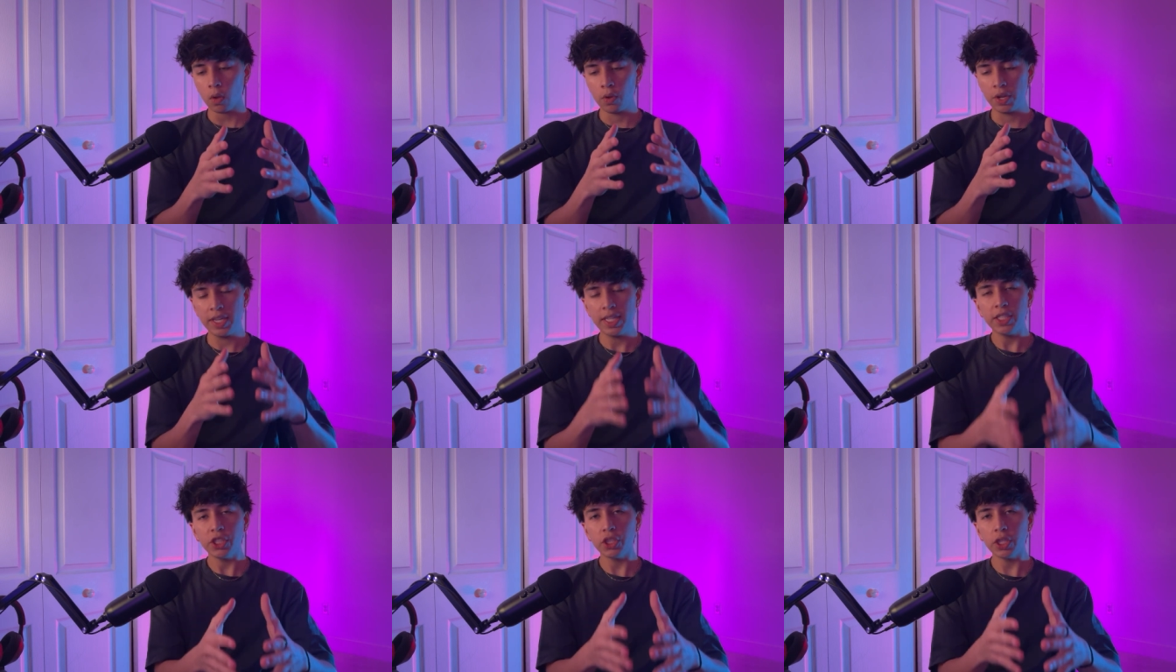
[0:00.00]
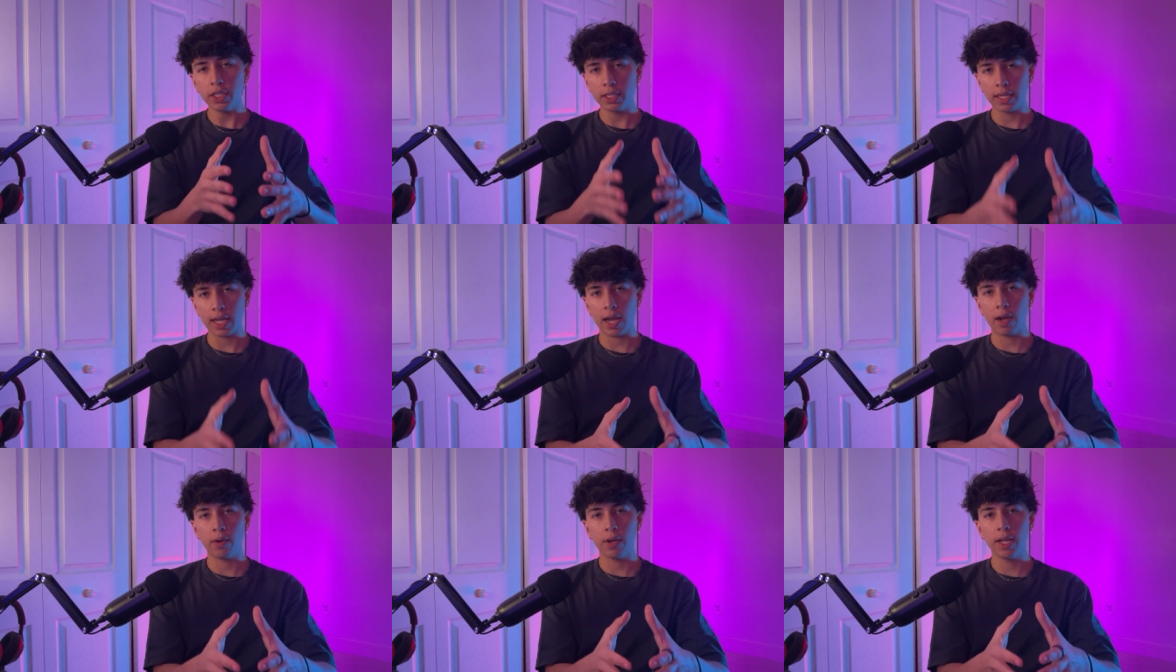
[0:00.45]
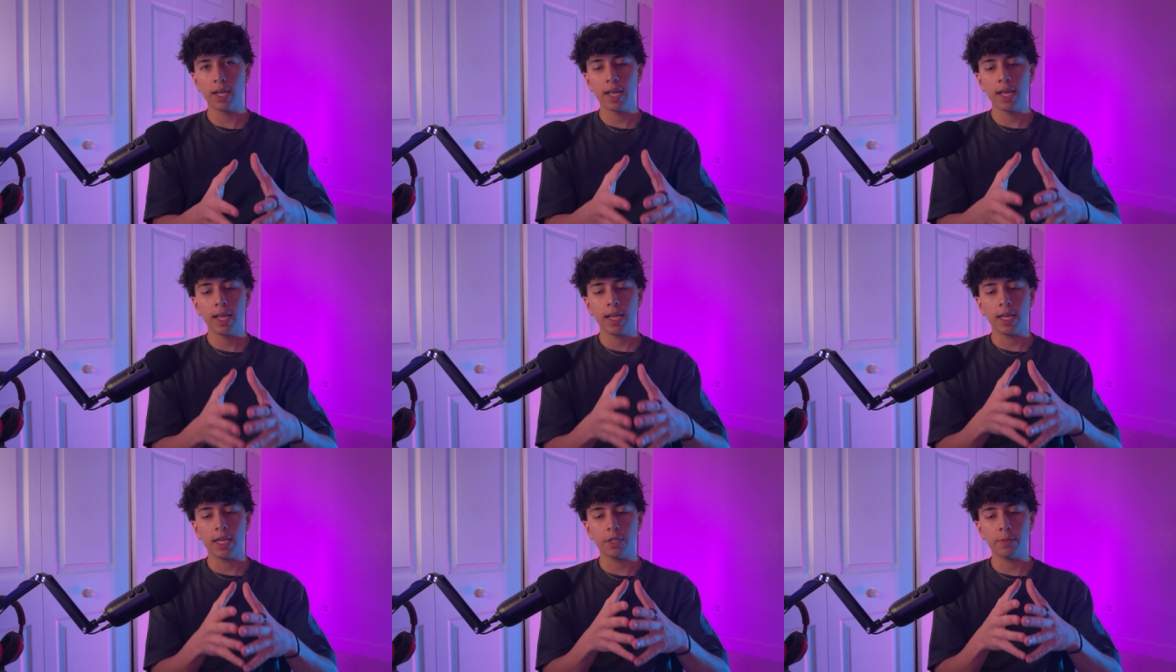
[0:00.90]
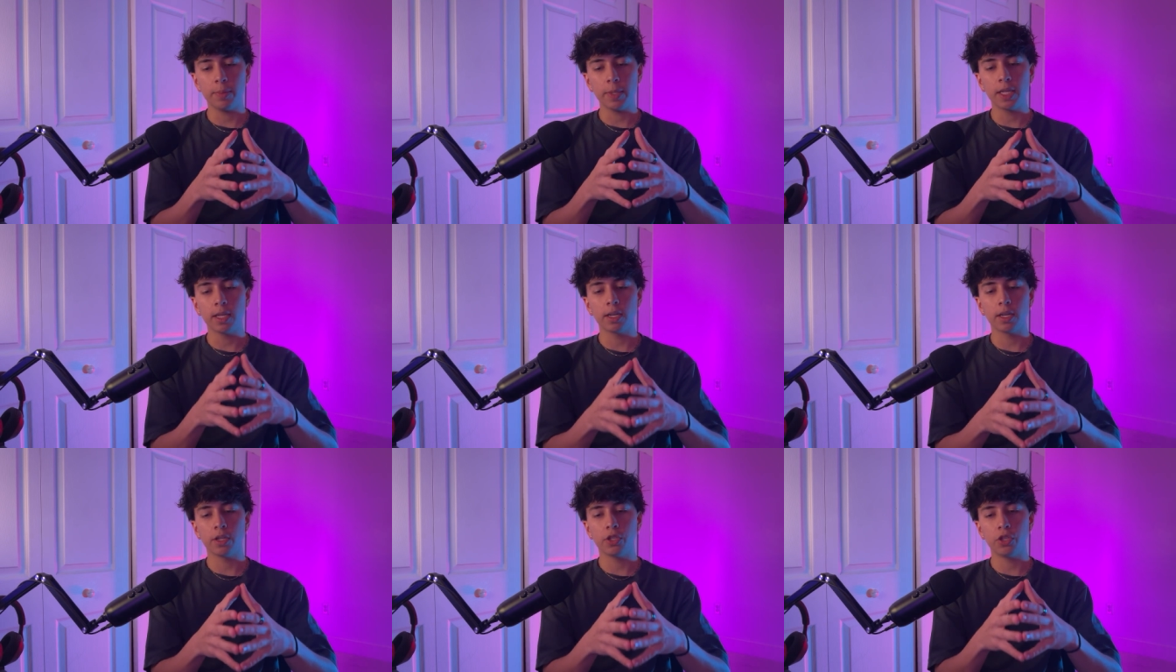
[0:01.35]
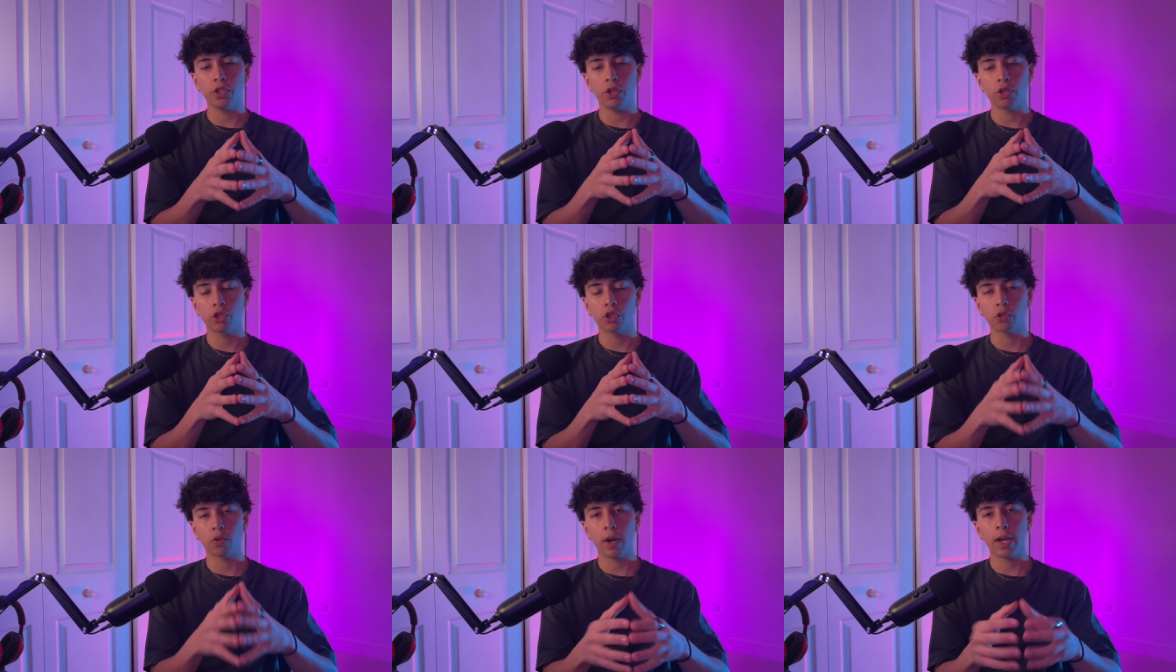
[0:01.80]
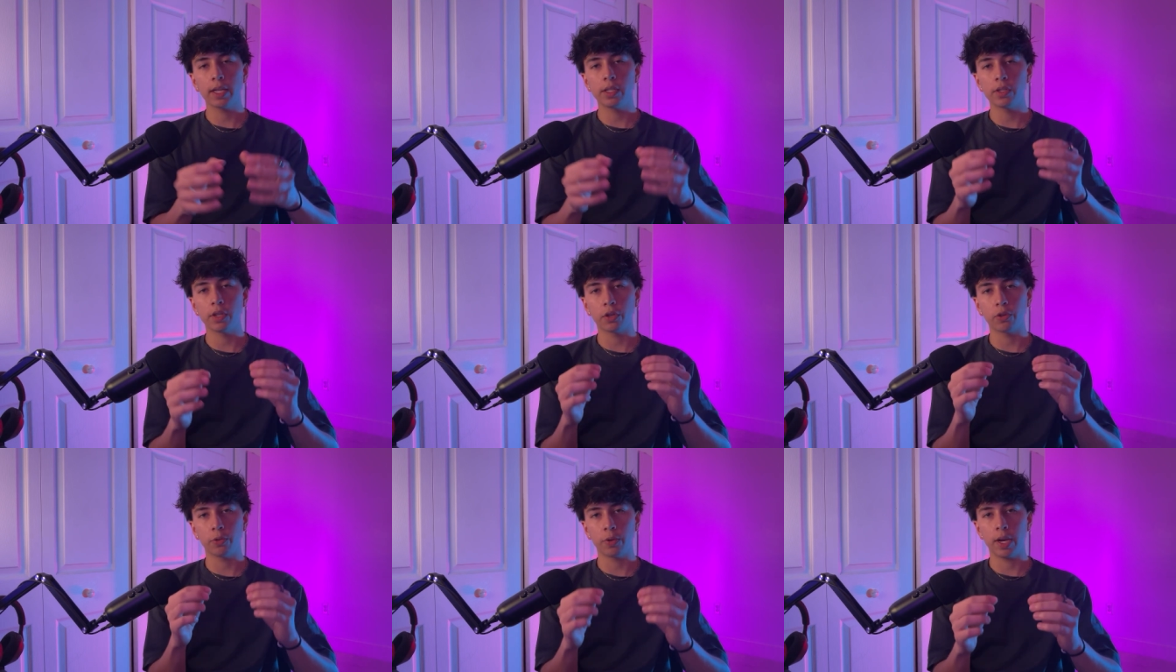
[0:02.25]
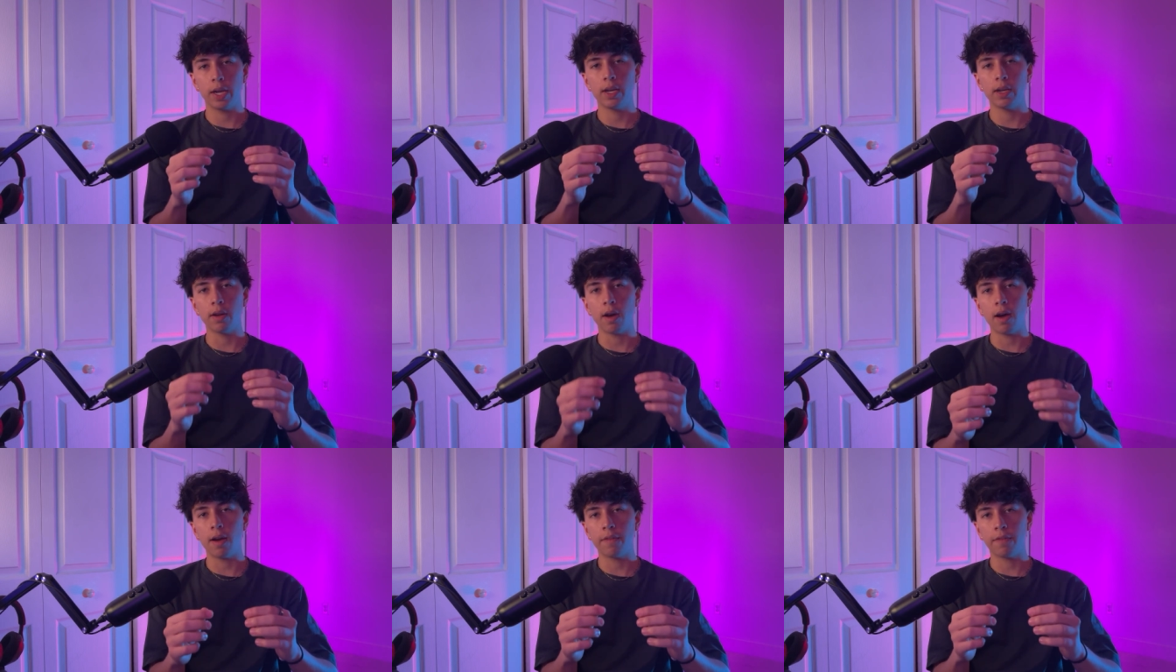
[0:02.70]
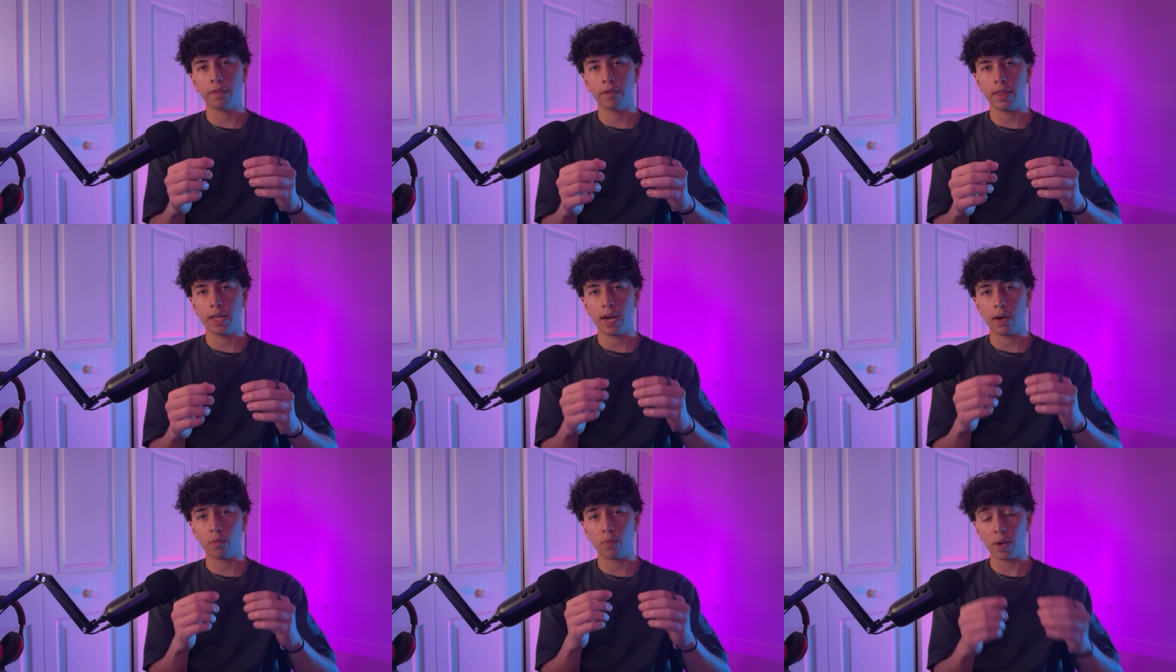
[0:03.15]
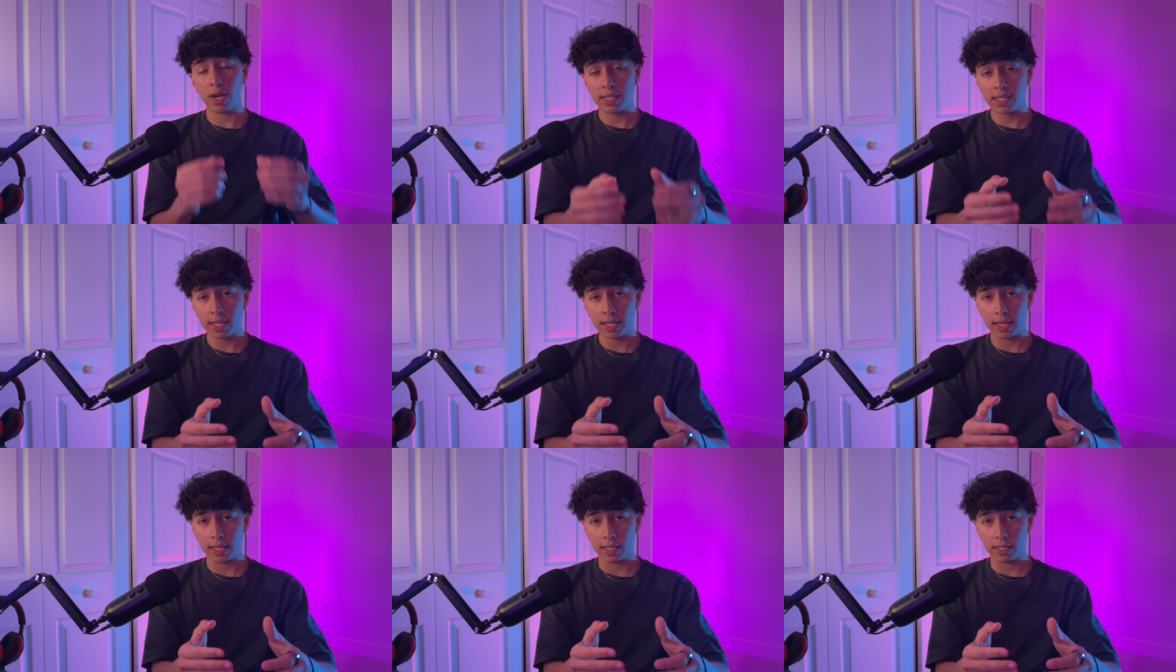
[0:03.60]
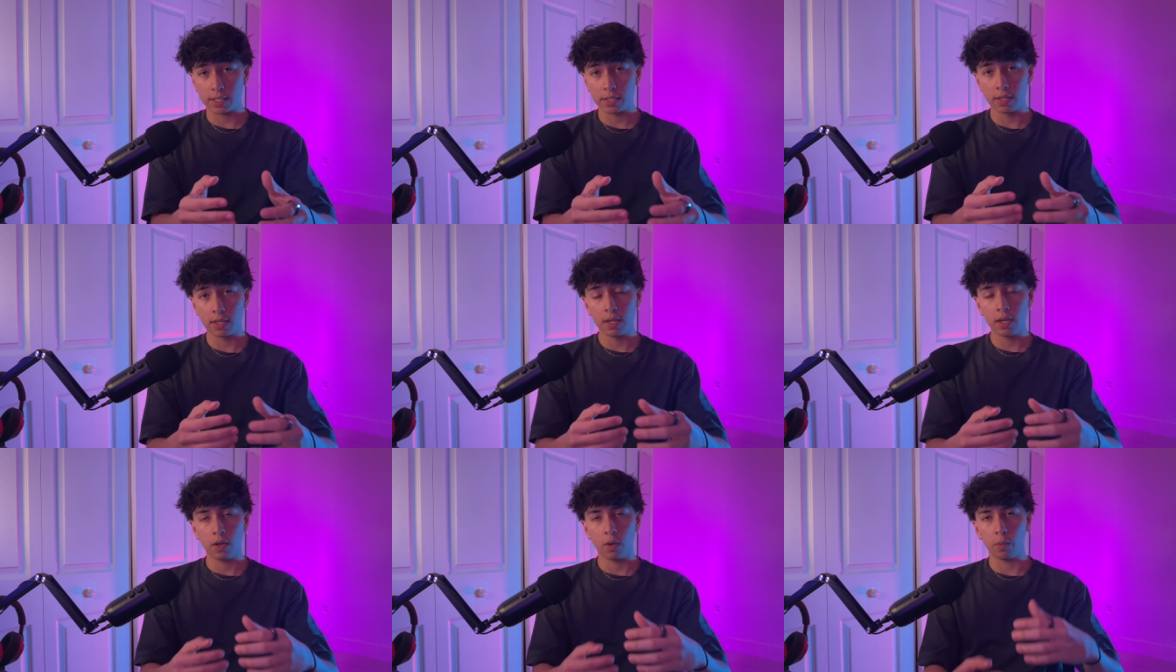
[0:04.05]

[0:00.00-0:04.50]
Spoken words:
Niching down is because you're trying to create an offer that resonates